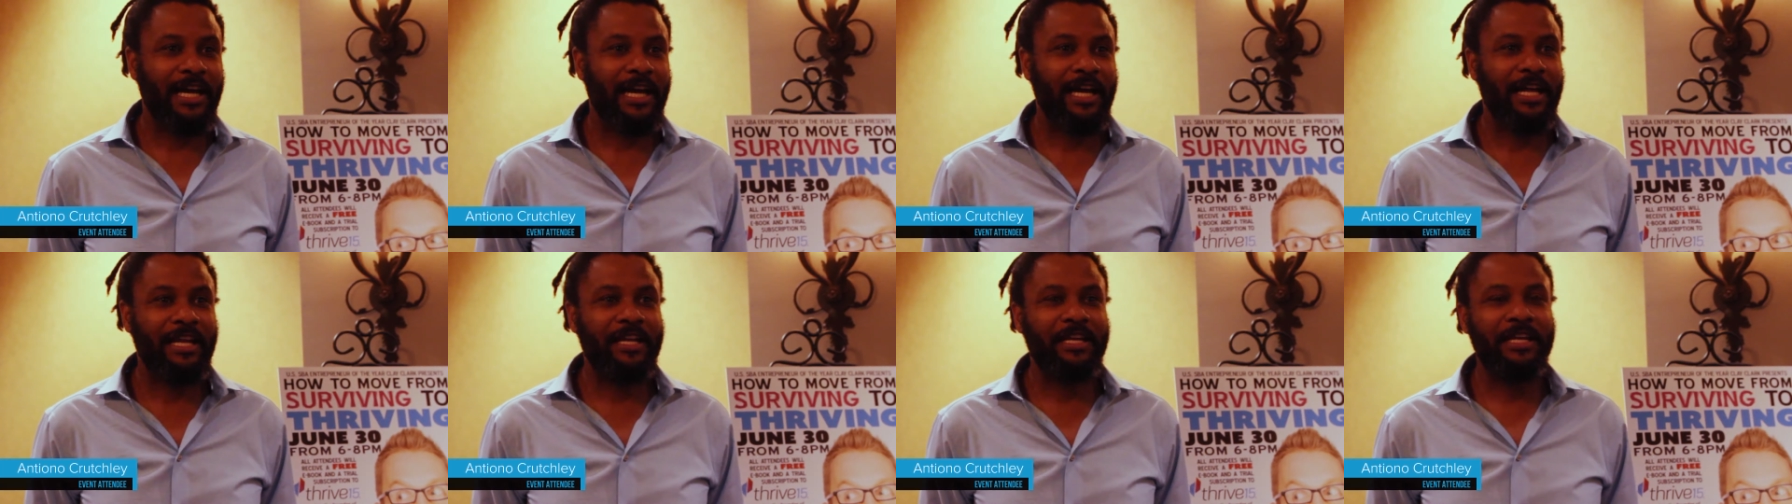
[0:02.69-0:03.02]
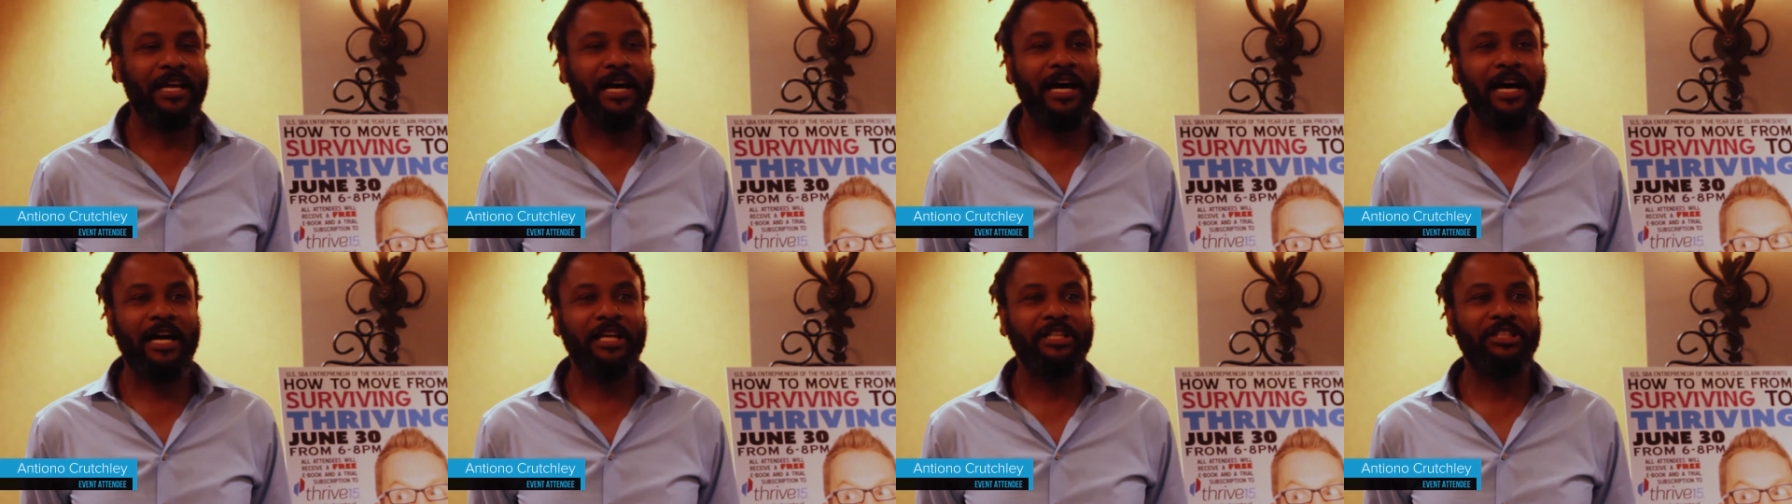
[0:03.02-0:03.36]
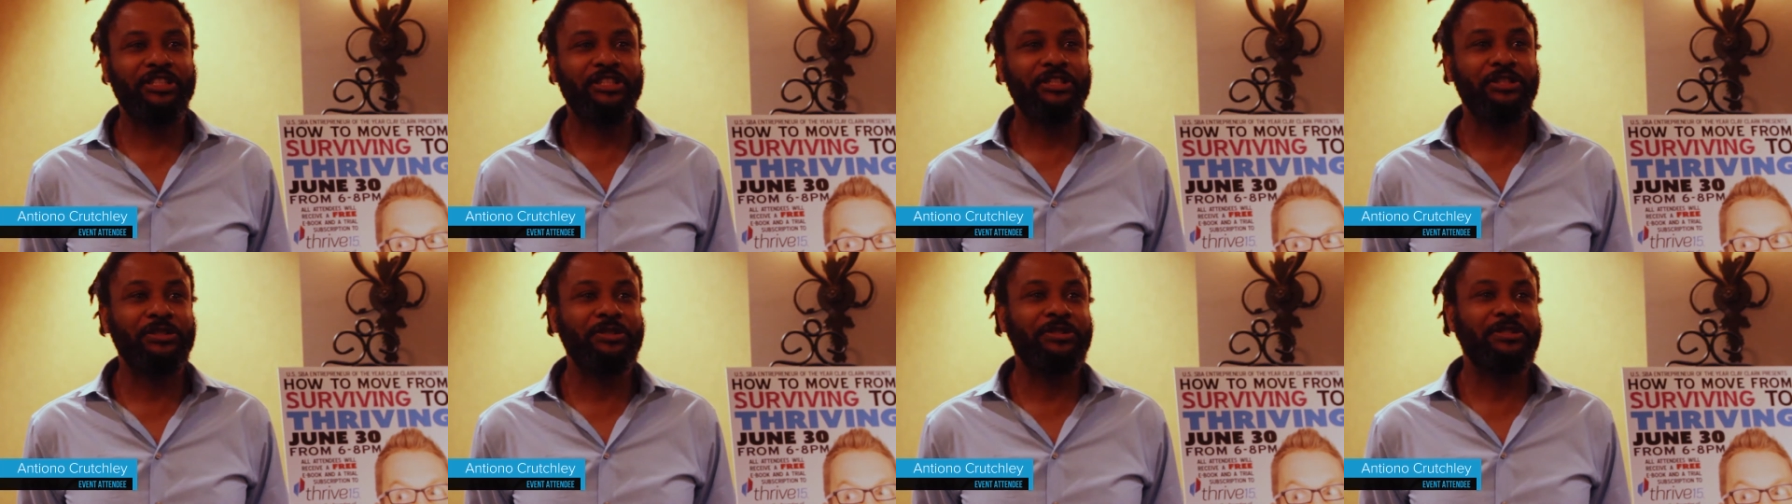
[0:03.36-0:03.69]
and I
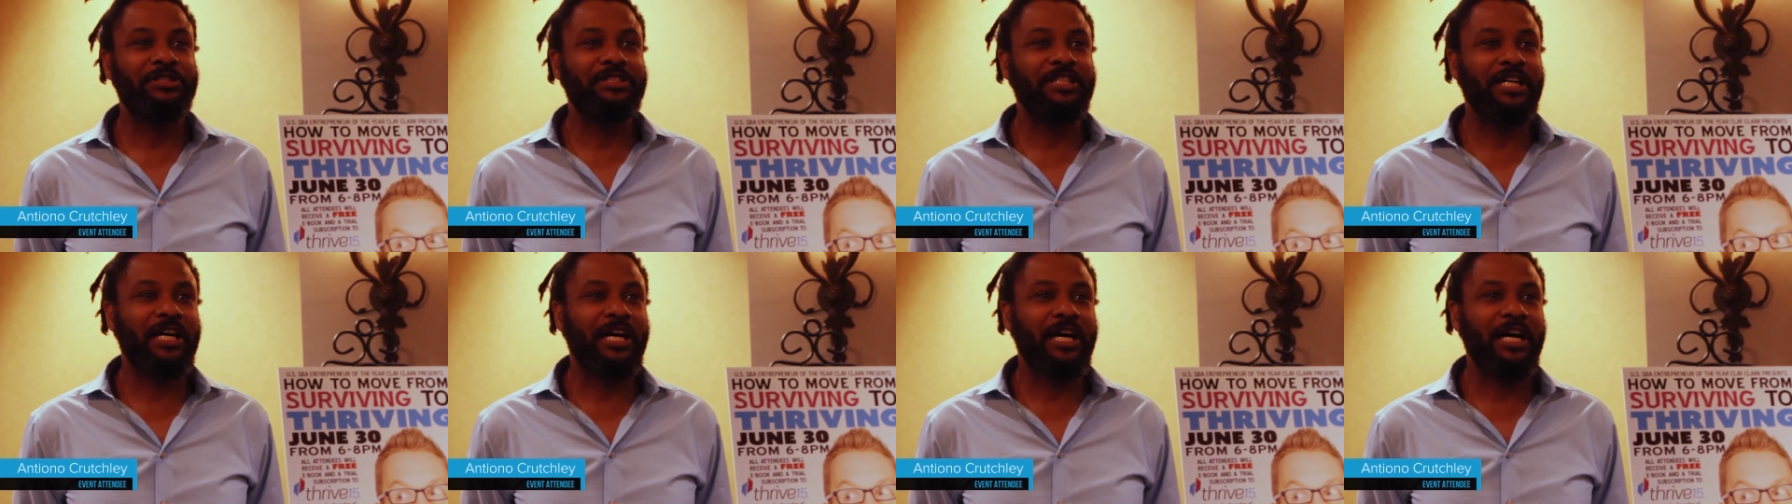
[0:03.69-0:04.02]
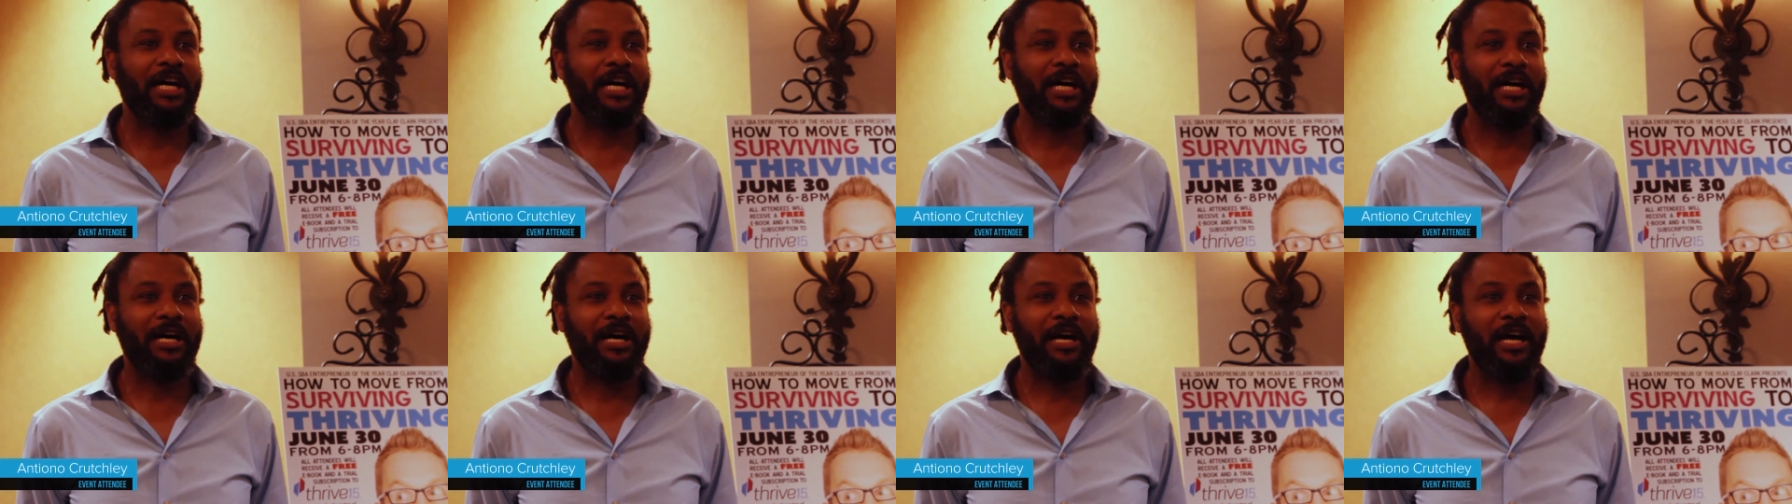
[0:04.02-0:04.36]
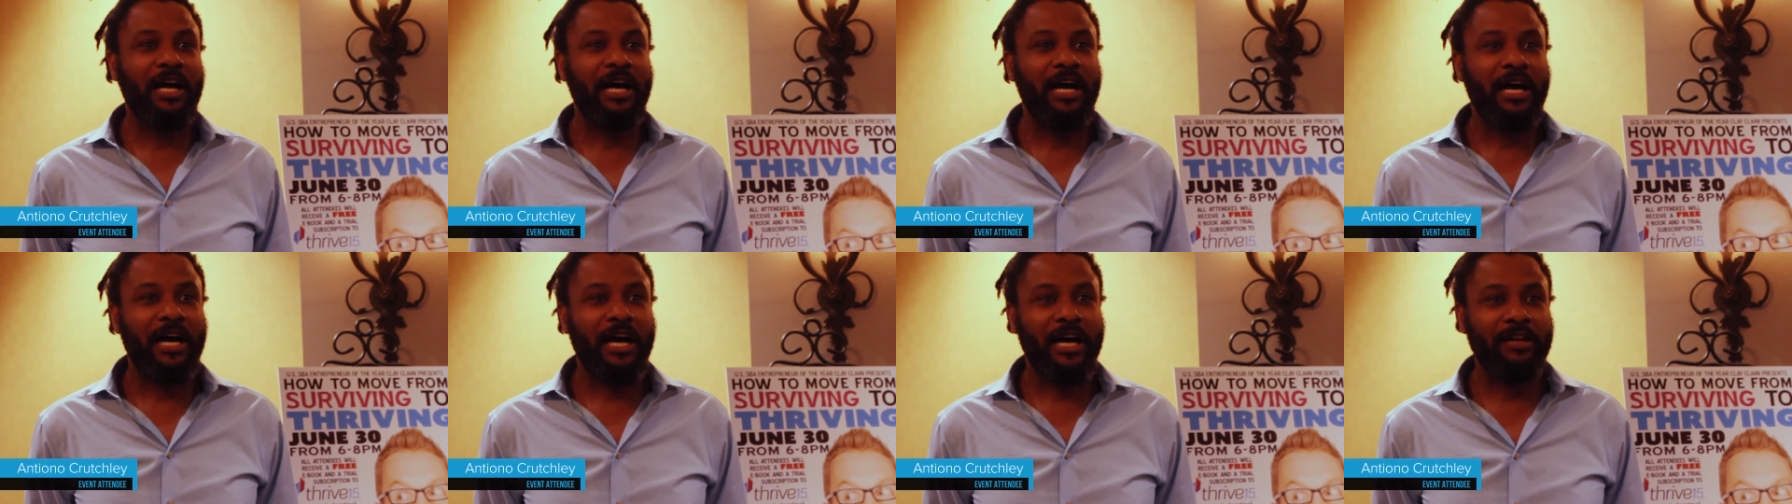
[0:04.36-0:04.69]
shoot, uh,
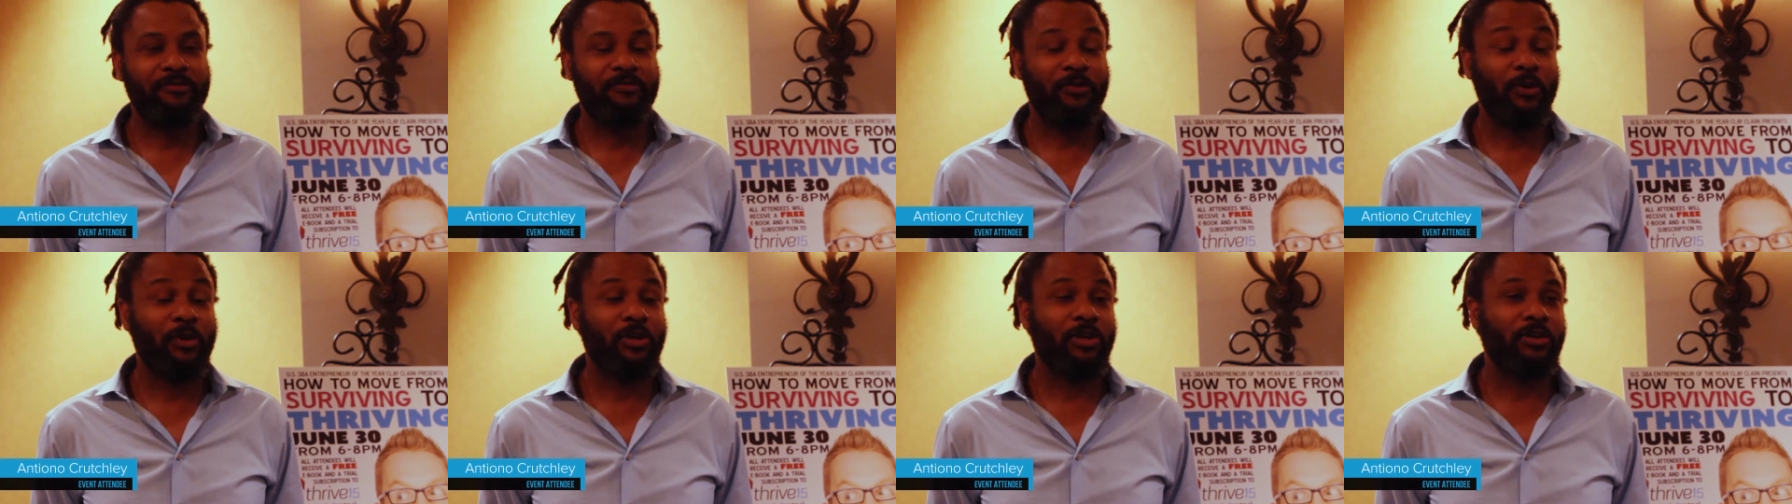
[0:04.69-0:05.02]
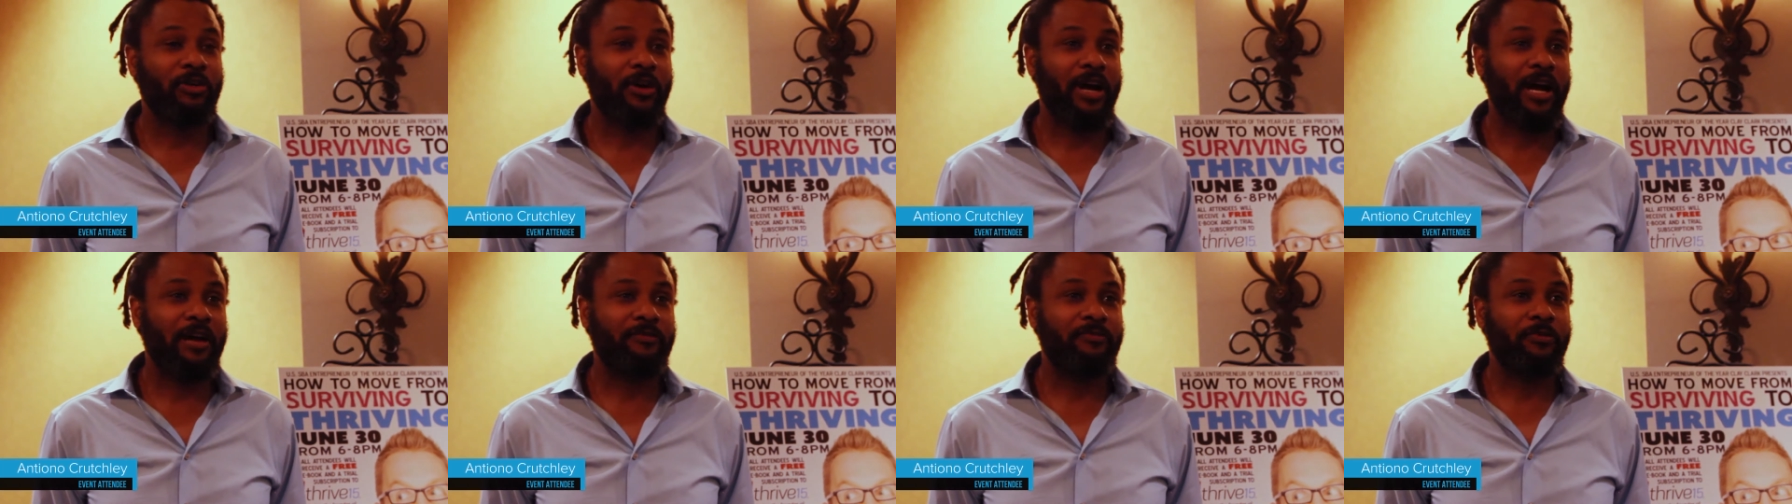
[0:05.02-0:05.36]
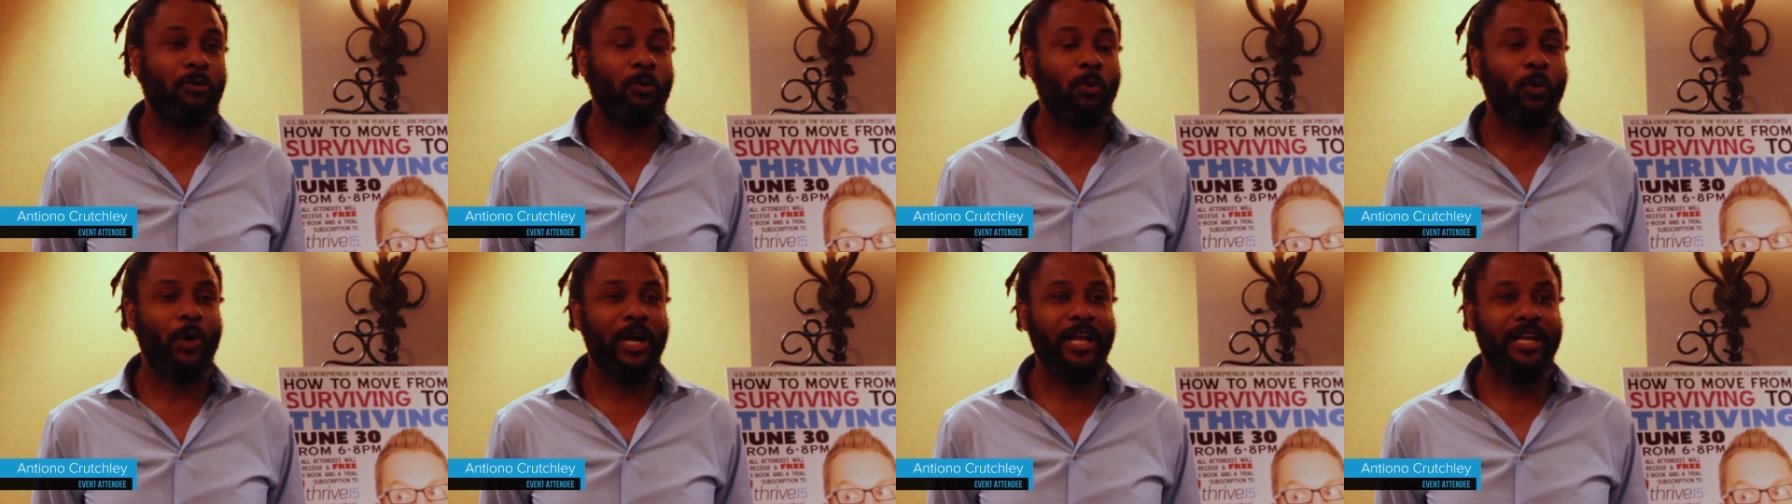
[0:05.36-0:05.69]
I
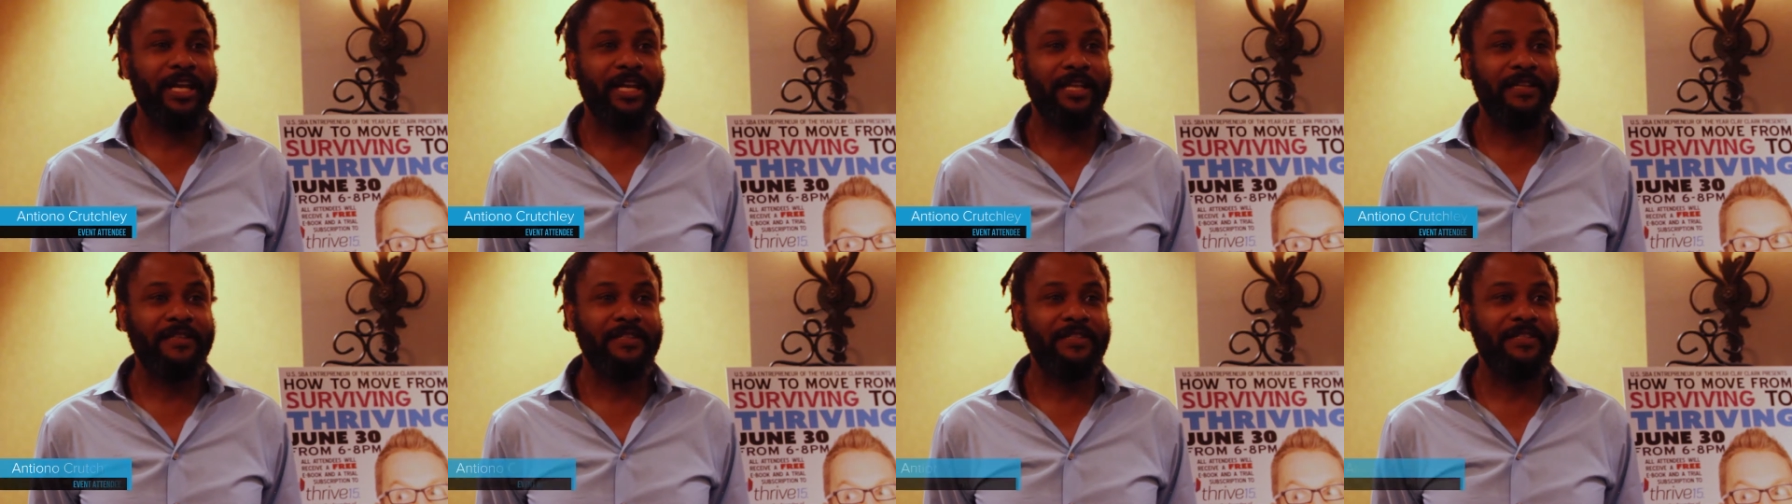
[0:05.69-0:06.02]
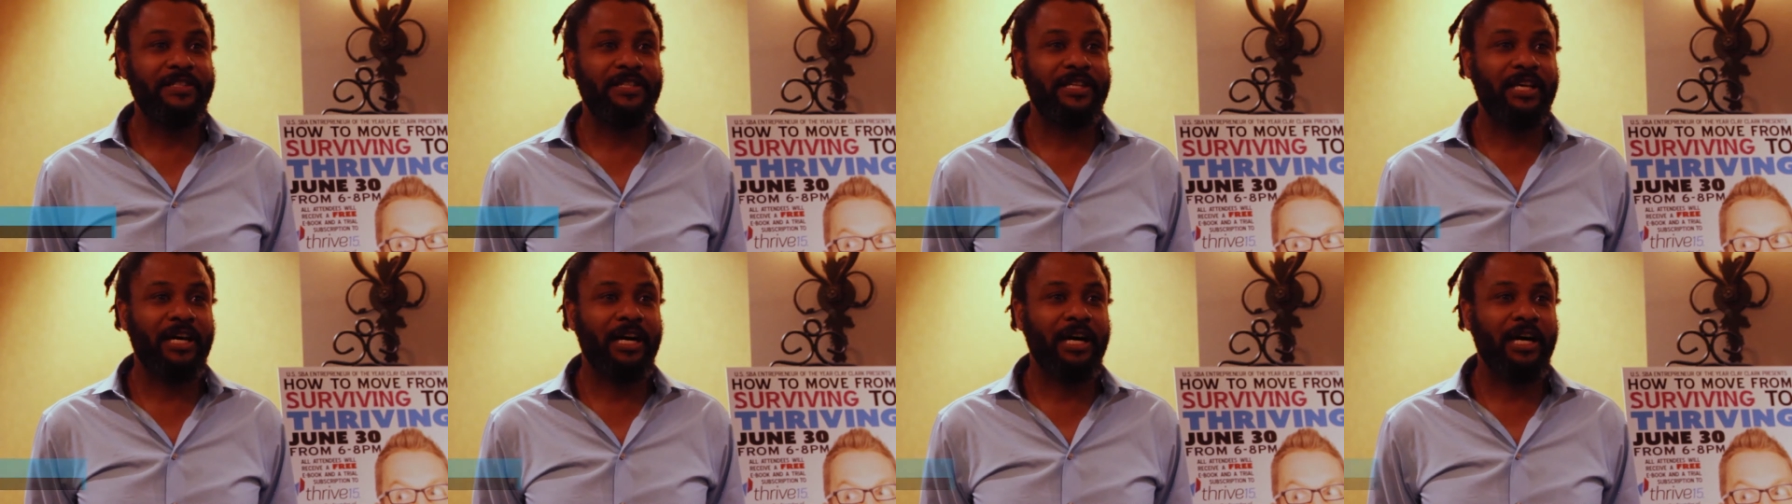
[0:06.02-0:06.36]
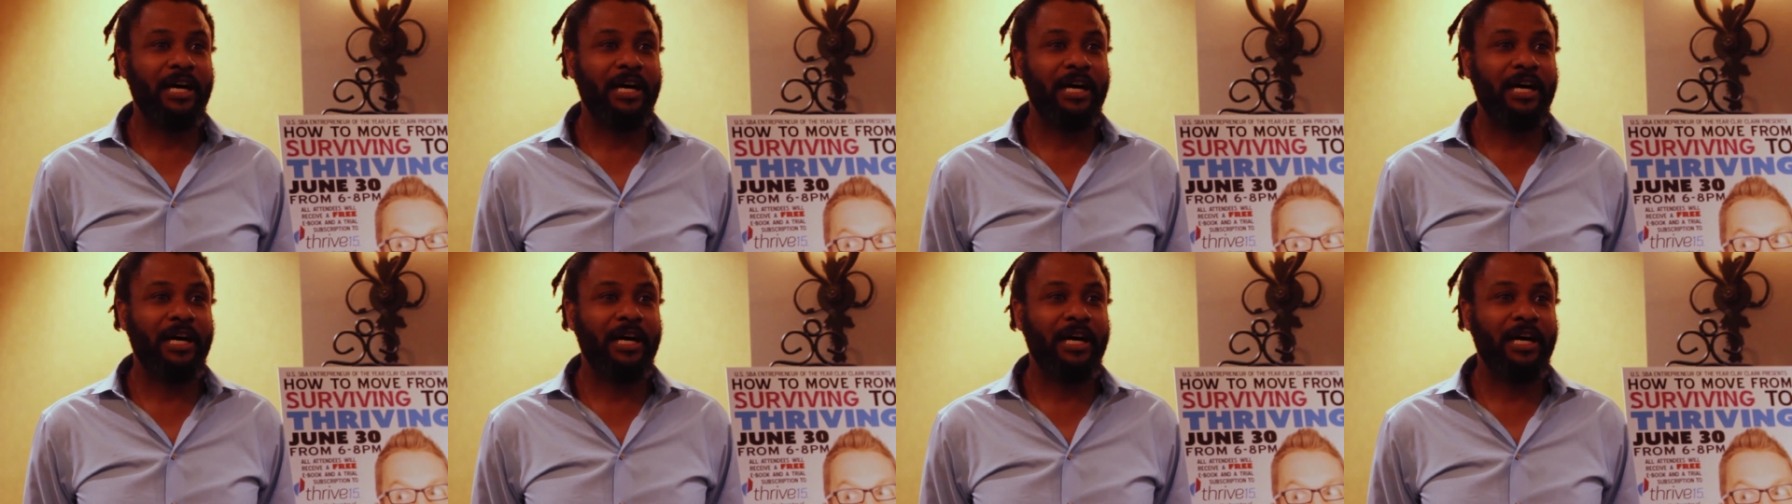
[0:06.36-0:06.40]
photograph weddings.